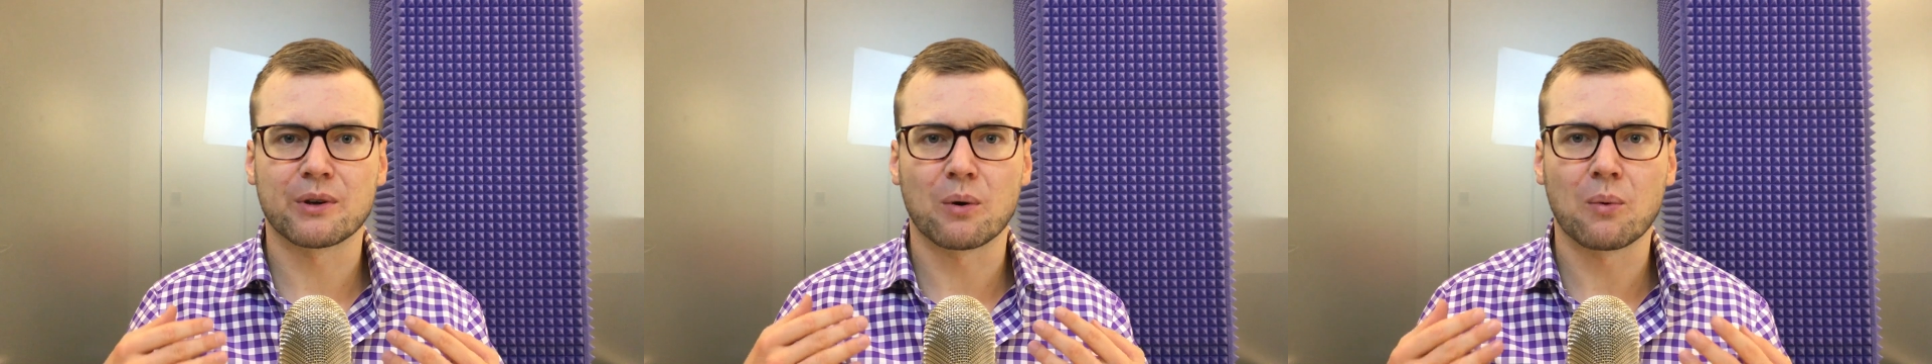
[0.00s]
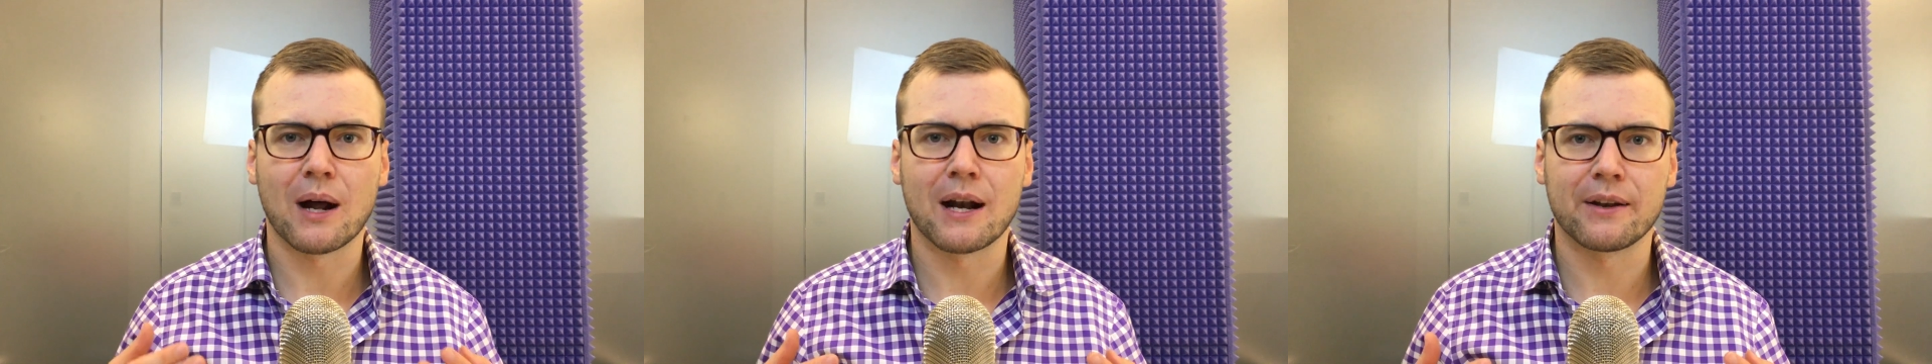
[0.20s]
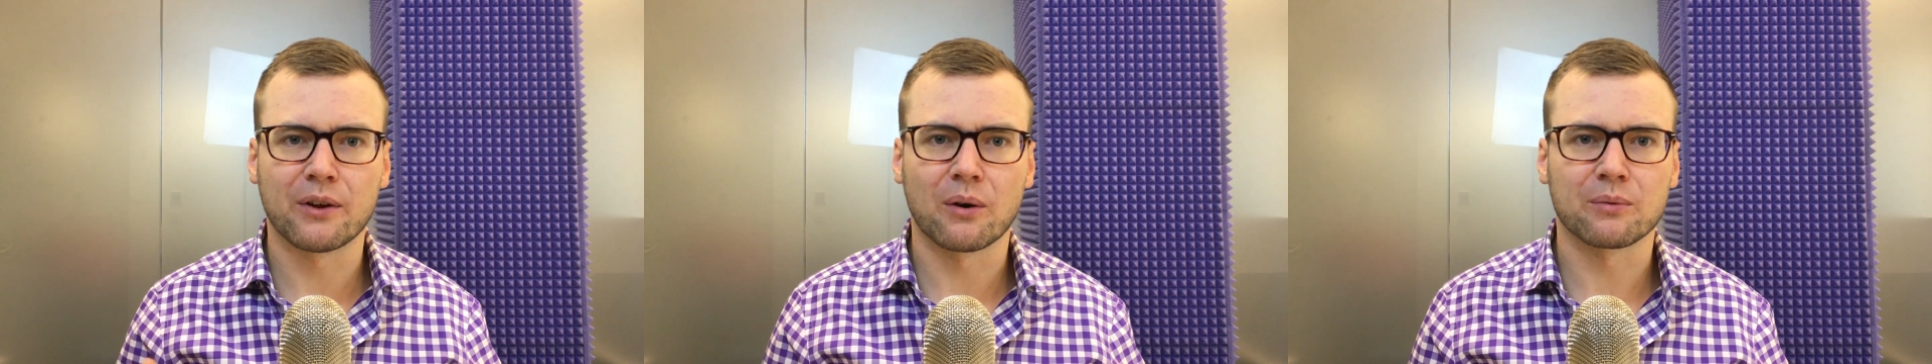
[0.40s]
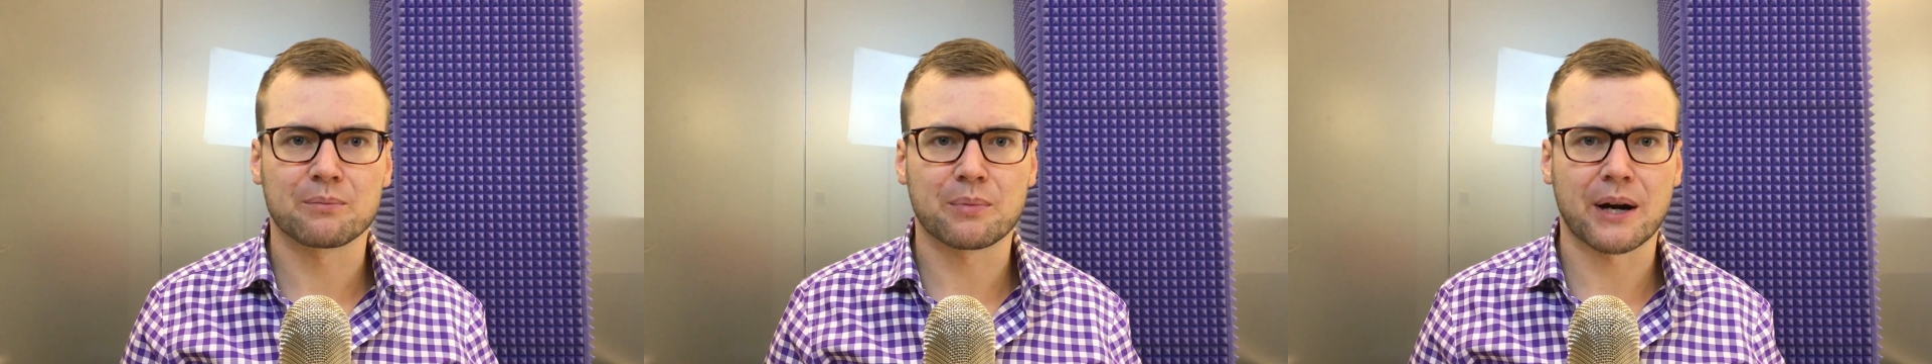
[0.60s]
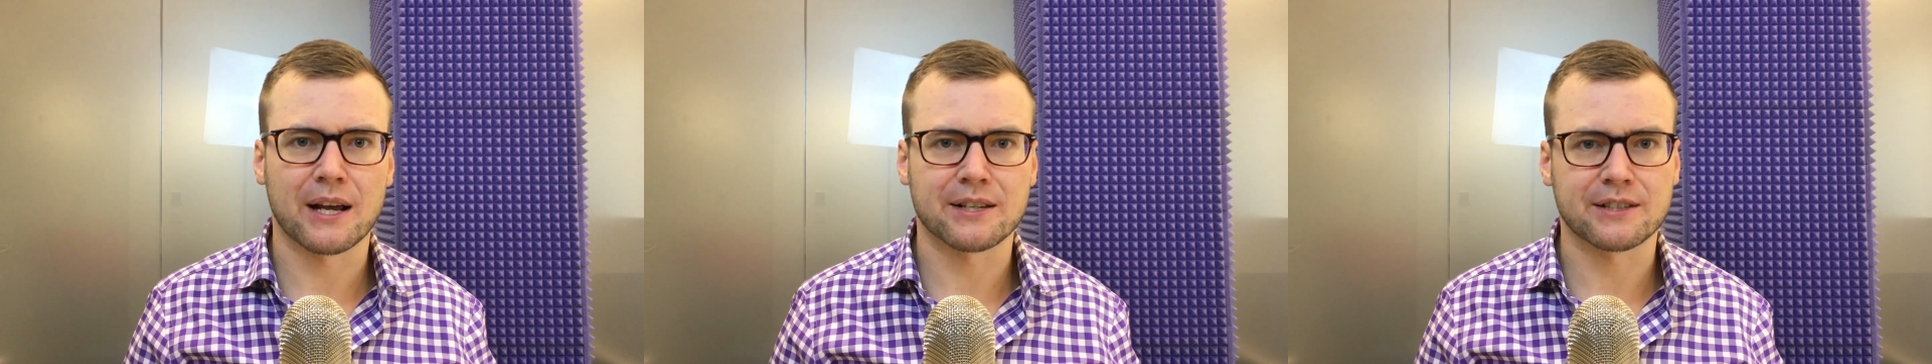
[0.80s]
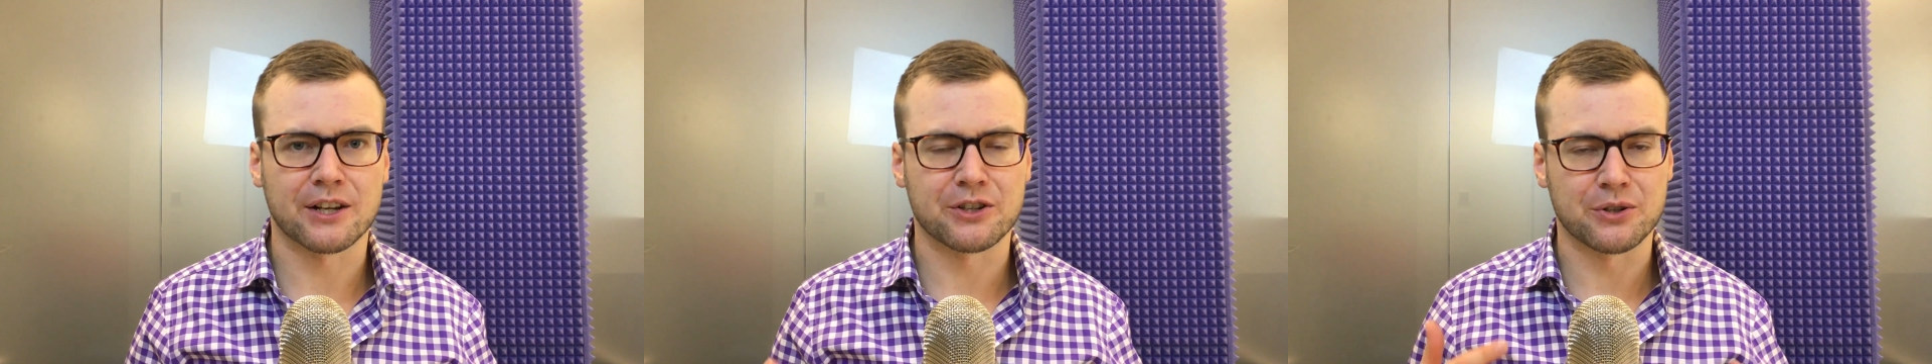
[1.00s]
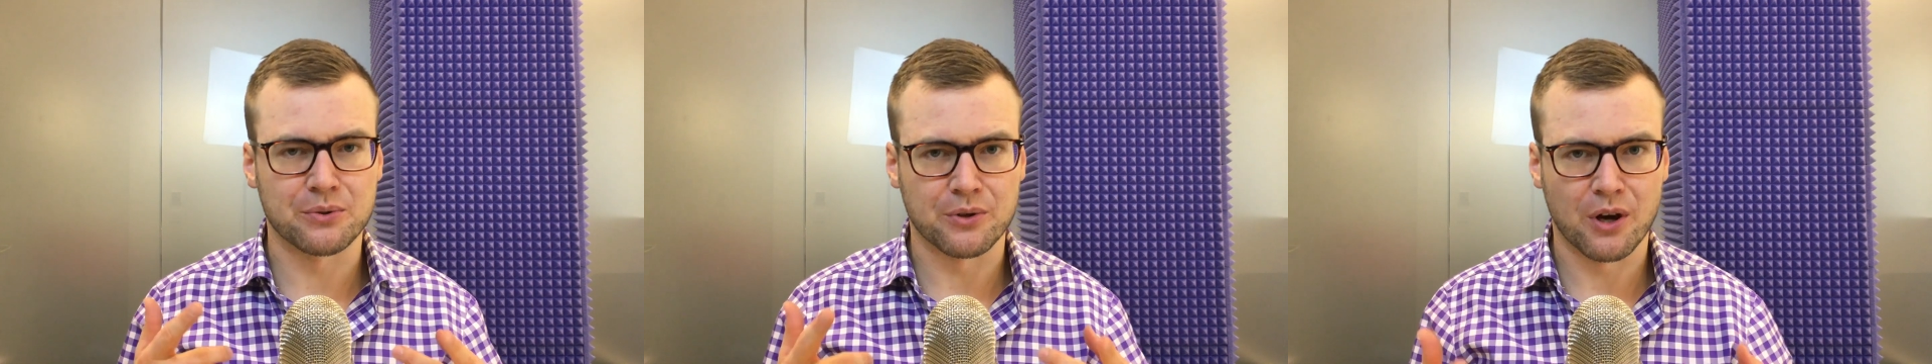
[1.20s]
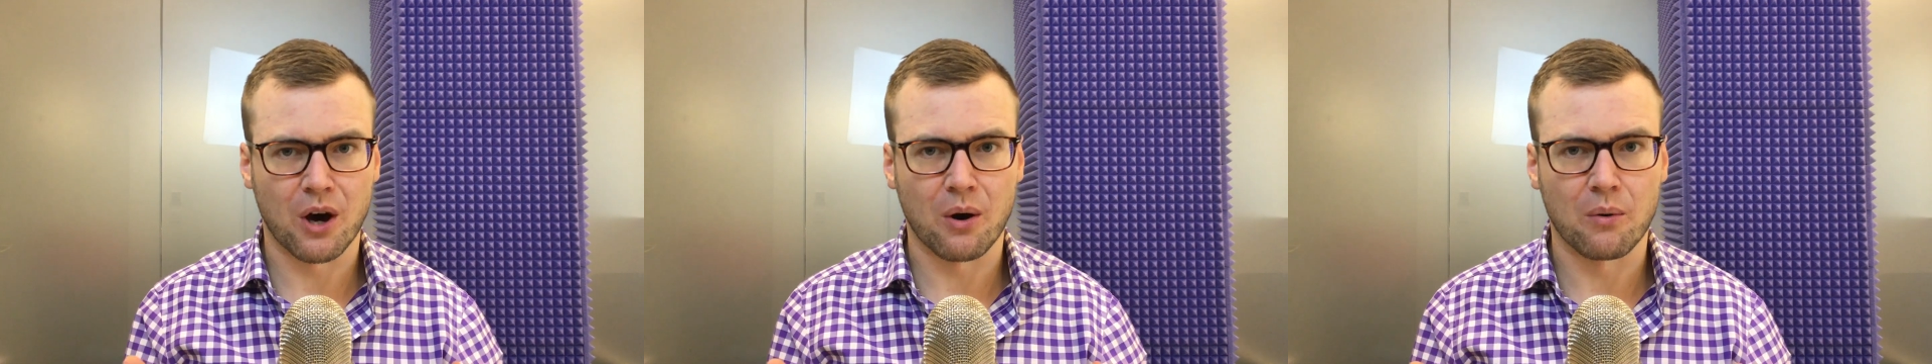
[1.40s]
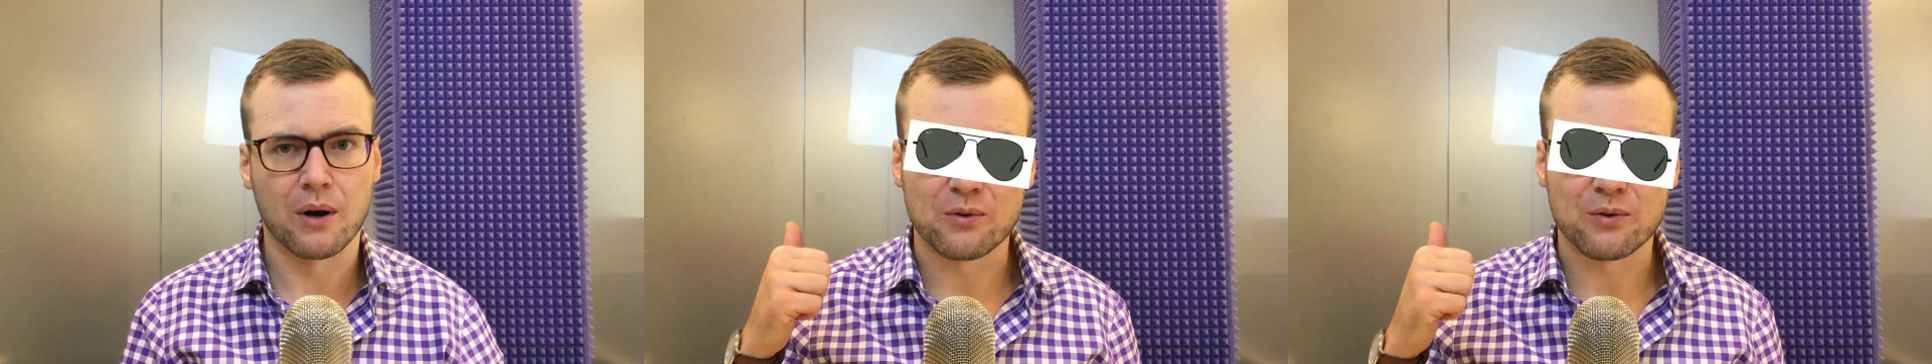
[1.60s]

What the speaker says: the well-known brands that you know: